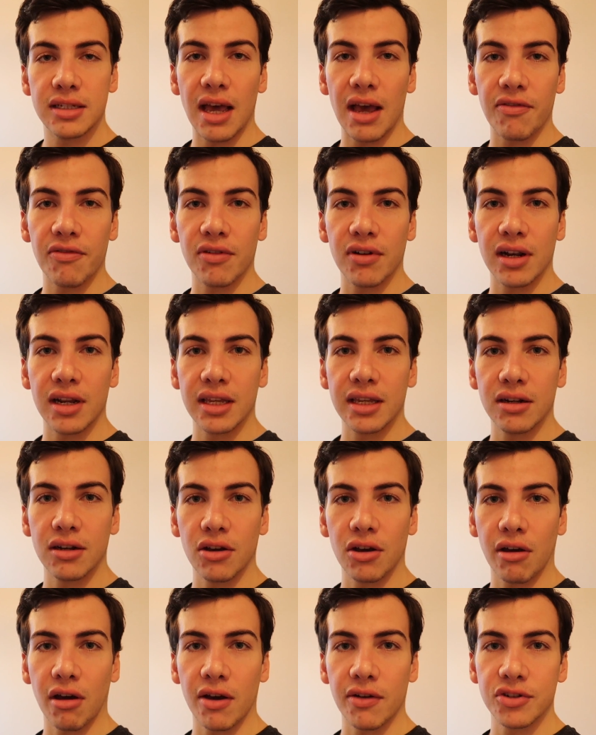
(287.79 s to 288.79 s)
definitely
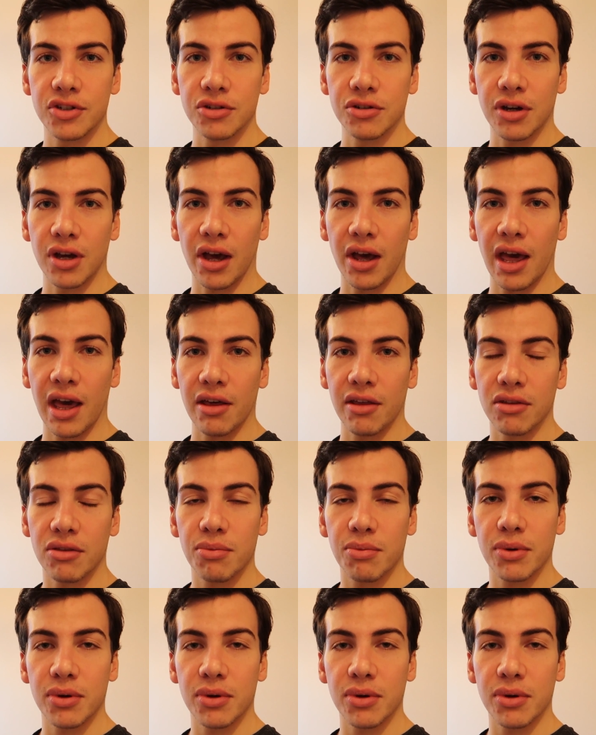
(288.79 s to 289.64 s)
look after your gut health,